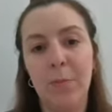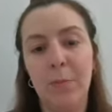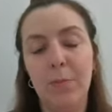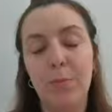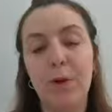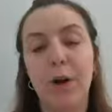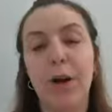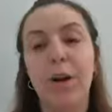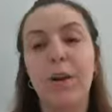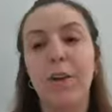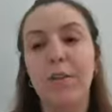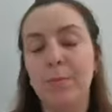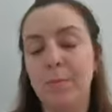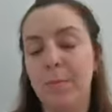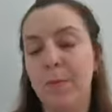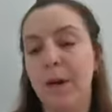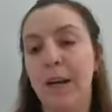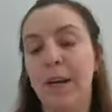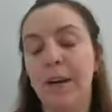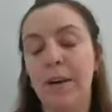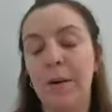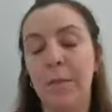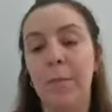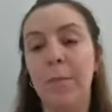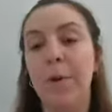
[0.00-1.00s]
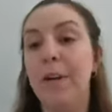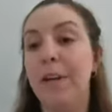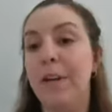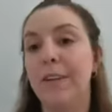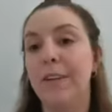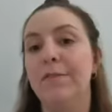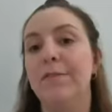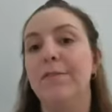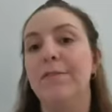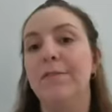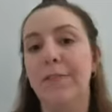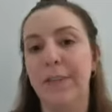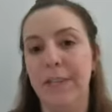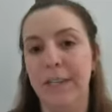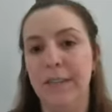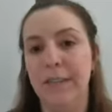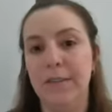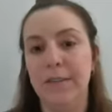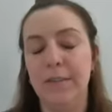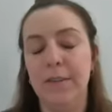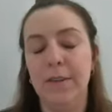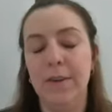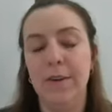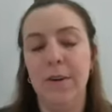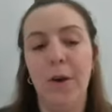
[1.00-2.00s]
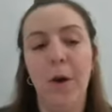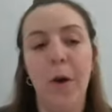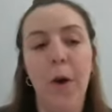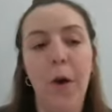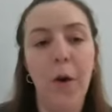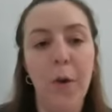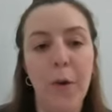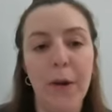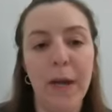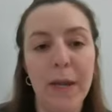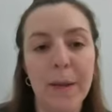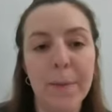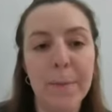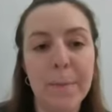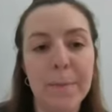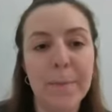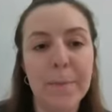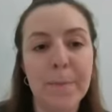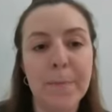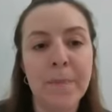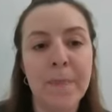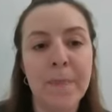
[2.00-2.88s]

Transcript: product ma market fit. Okay,